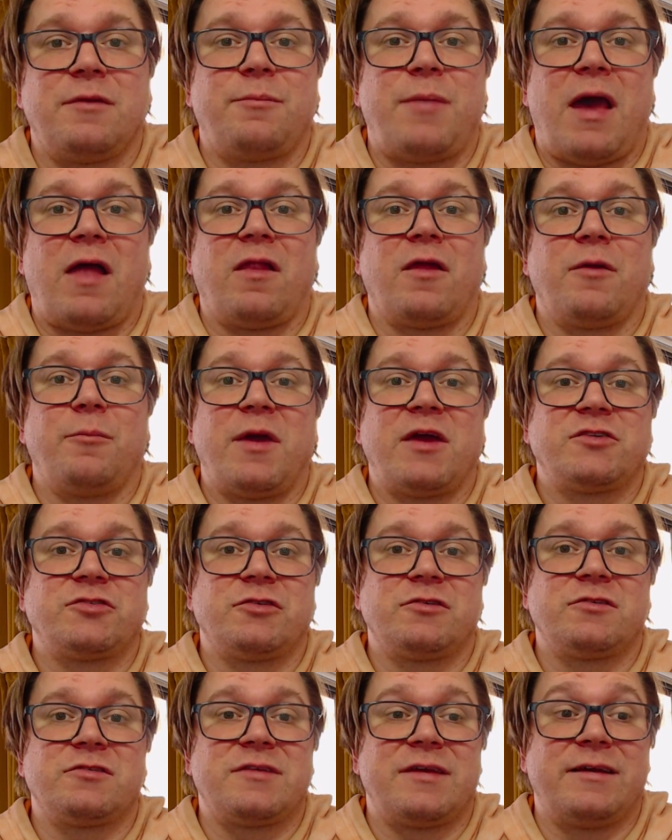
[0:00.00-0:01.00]
ballot
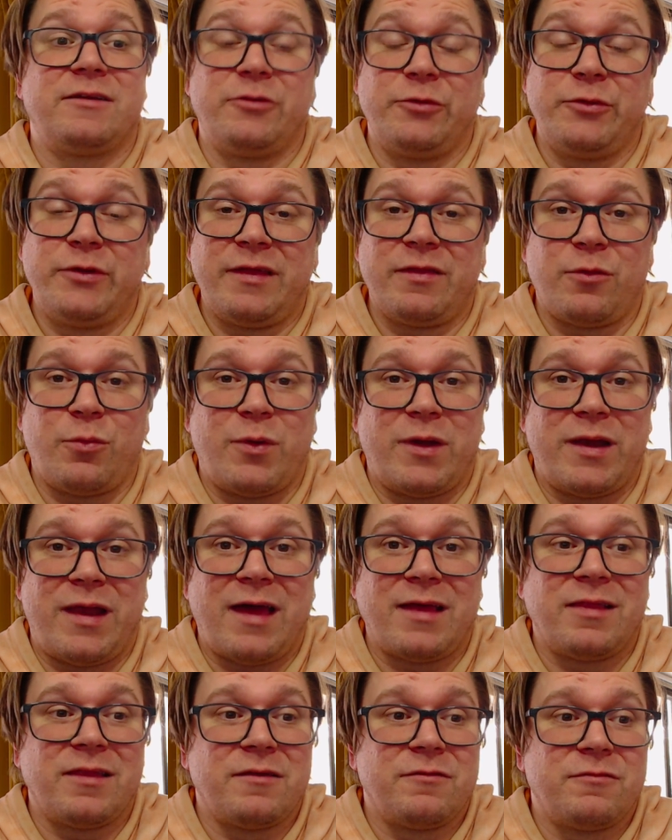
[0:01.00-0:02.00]
measures, including the one
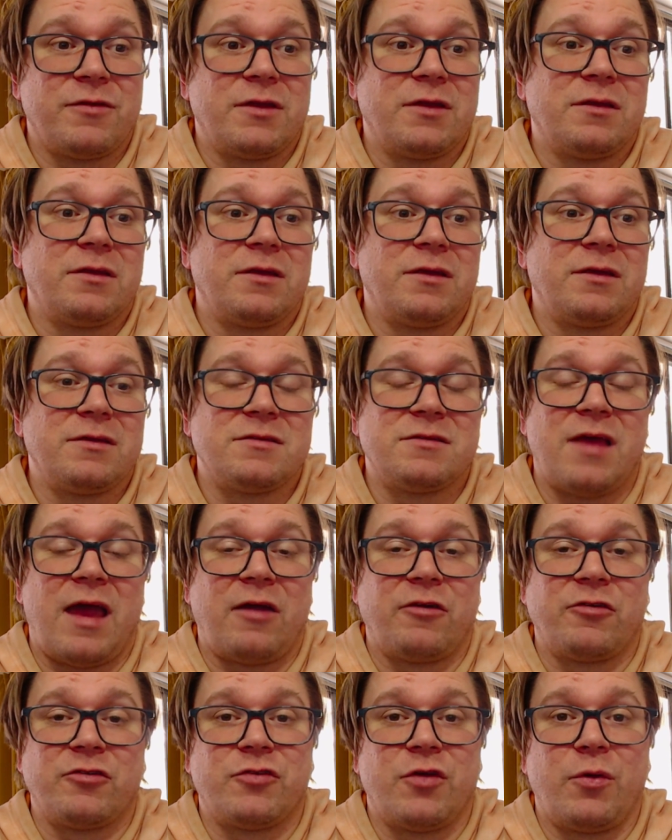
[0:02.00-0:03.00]
I live in, is
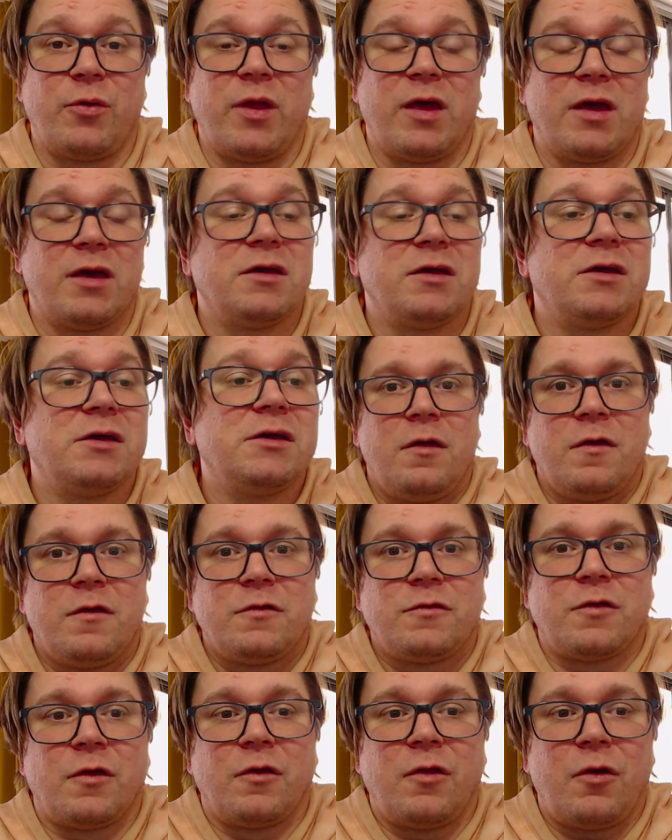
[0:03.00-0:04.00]
Arizona.
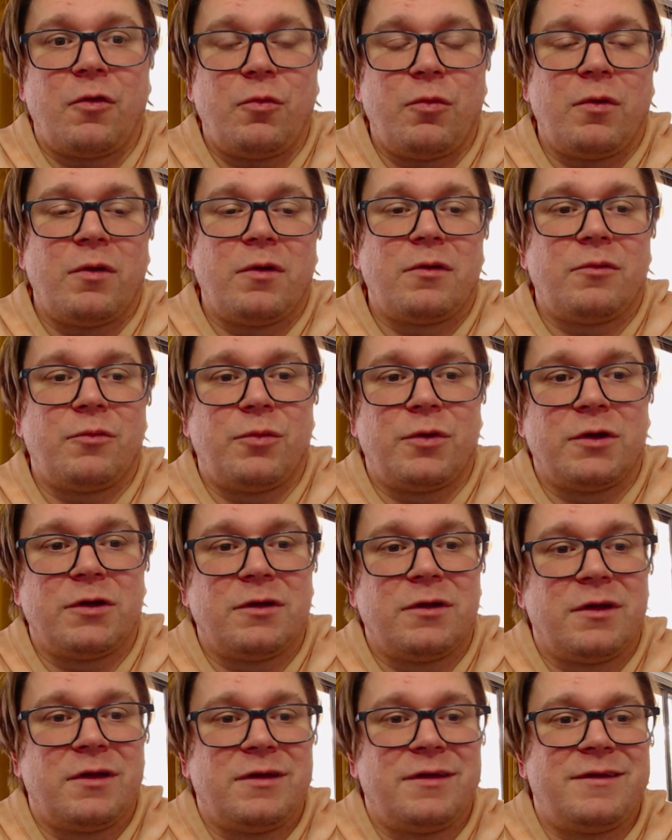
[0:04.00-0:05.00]
So,
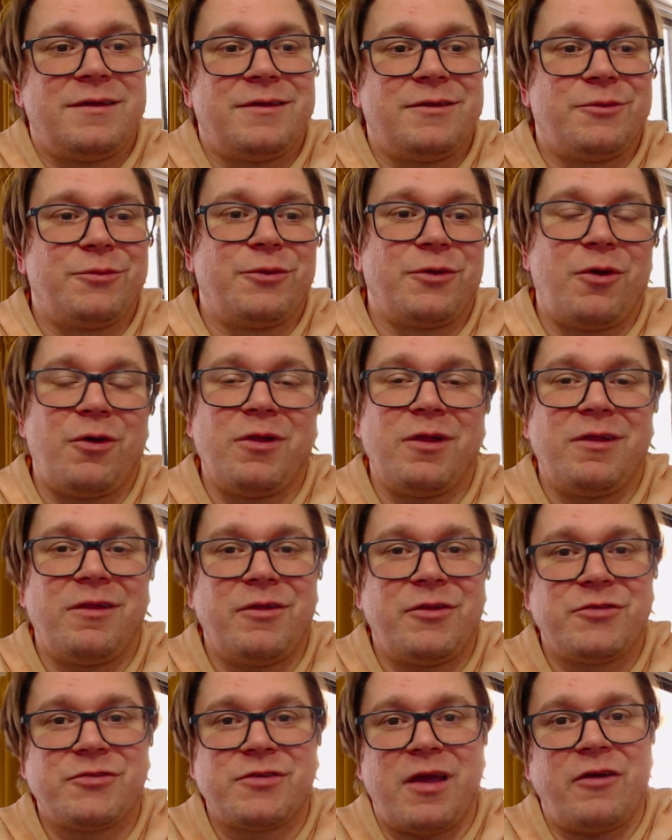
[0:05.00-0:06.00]
we're all a
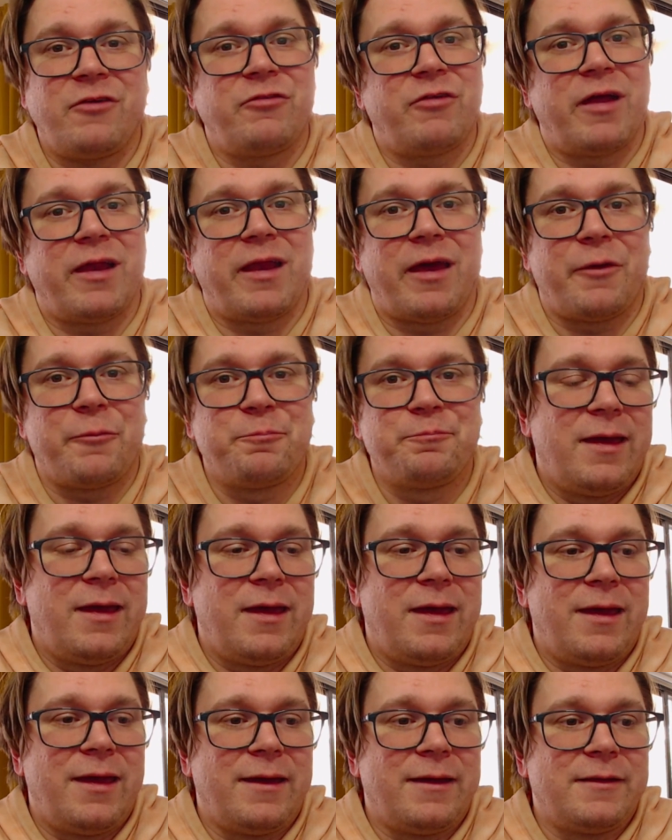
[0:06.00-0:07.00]
little scared right now.
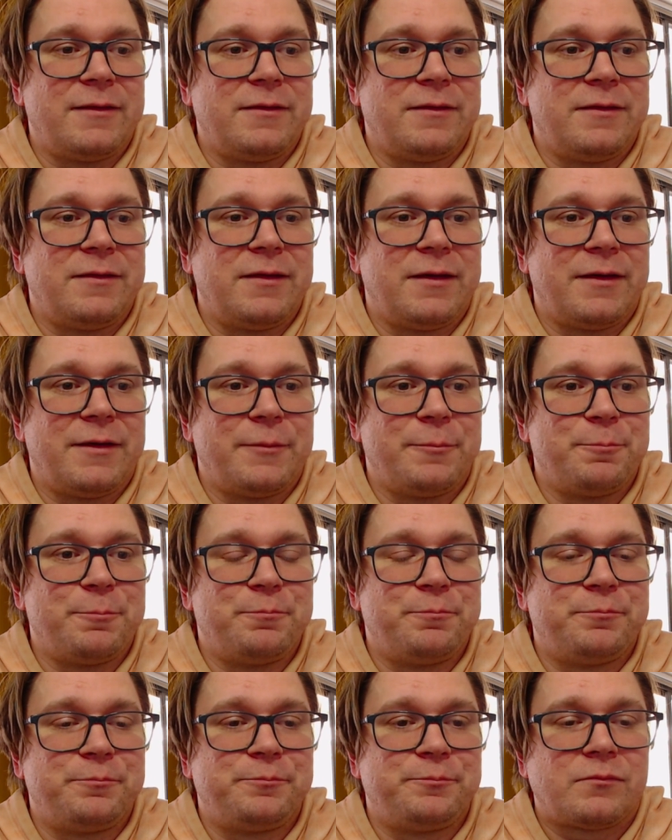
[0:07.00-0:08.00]
And
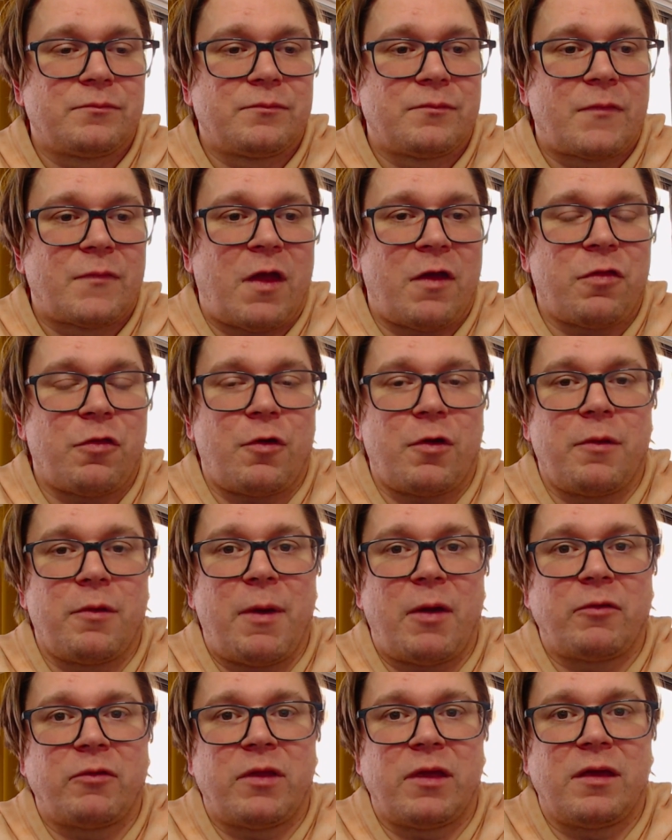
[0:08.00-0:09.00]
I thought
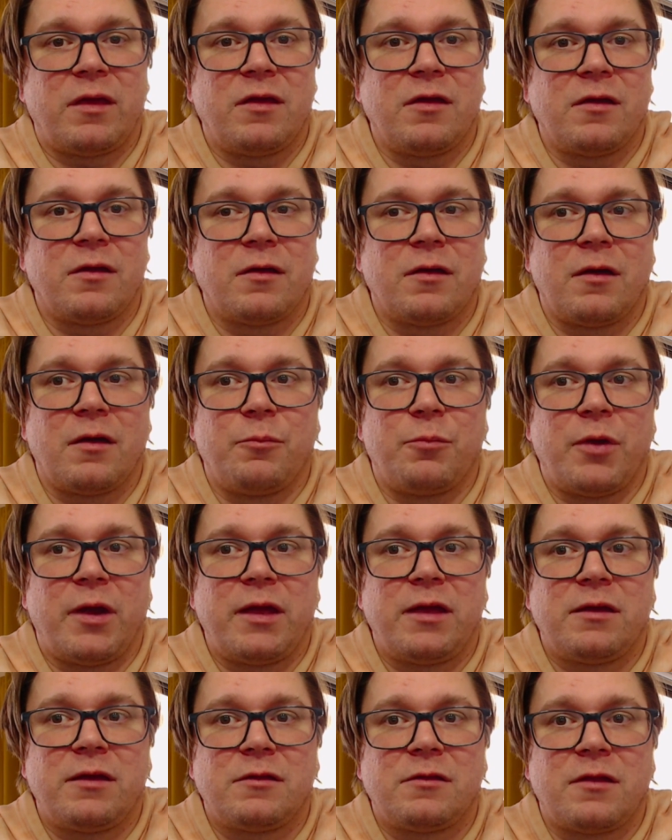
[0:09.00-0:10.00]
about taking a
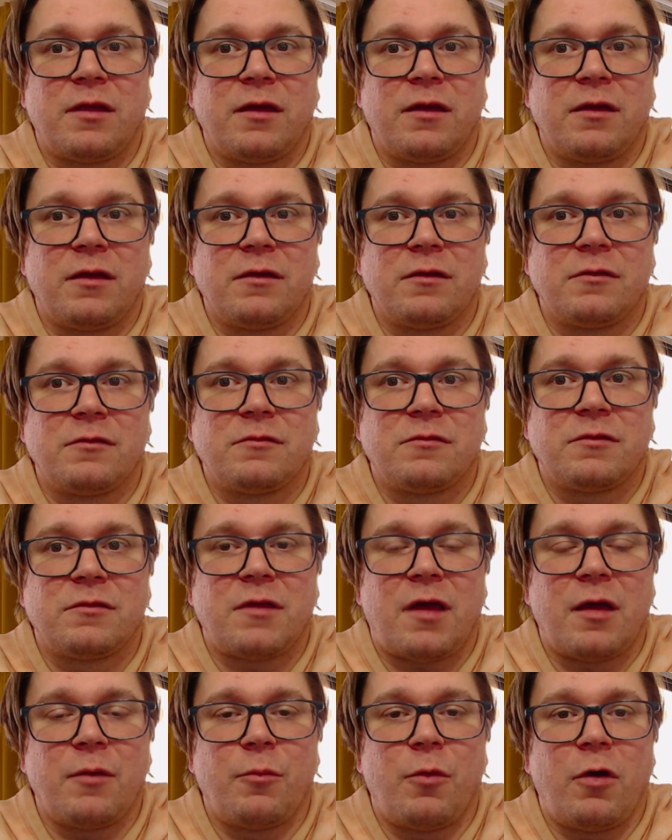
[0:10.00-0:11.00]
break, taking
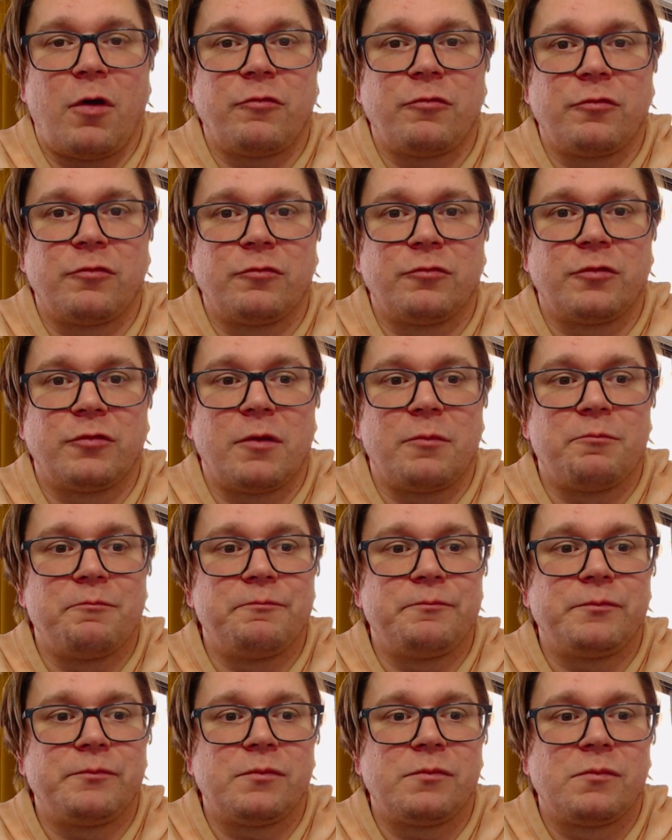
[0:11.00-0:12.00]
time off
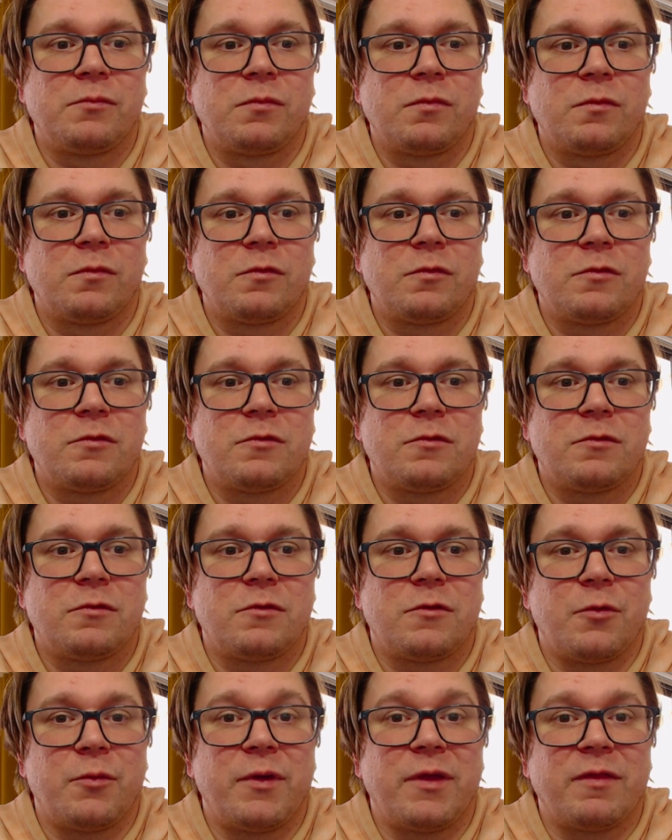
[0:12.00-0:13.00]
from
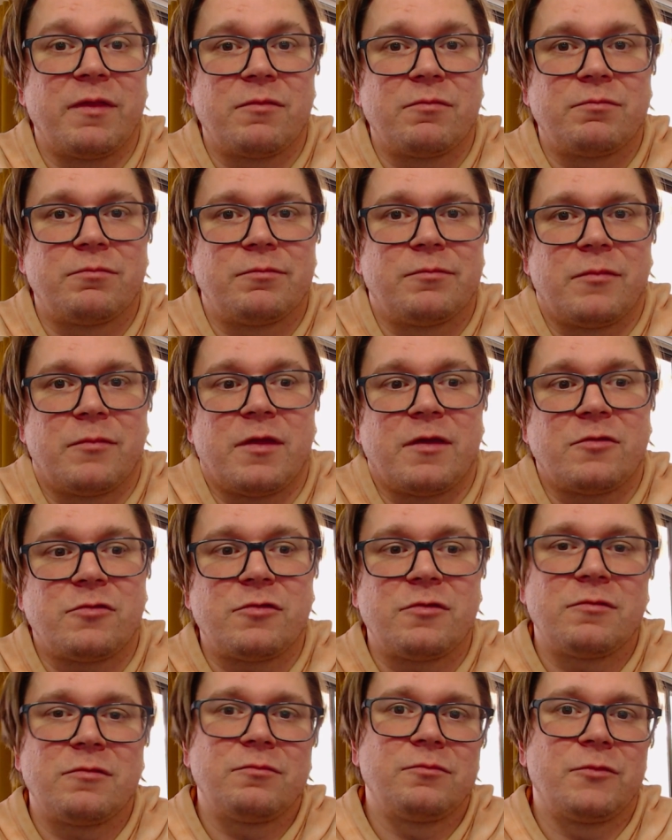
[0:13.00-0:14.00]
doing
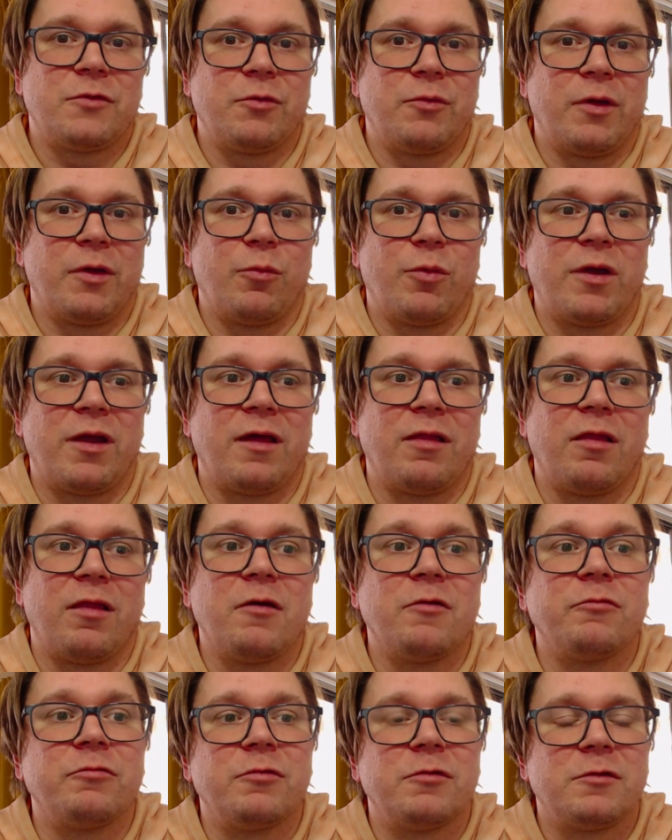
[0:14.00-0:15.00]
what I
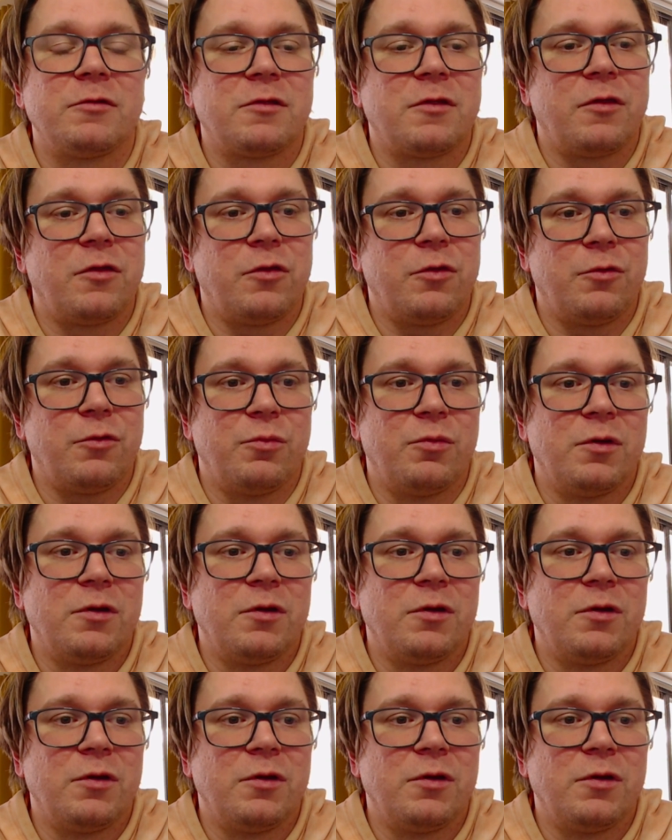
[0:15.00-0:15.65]
love to do.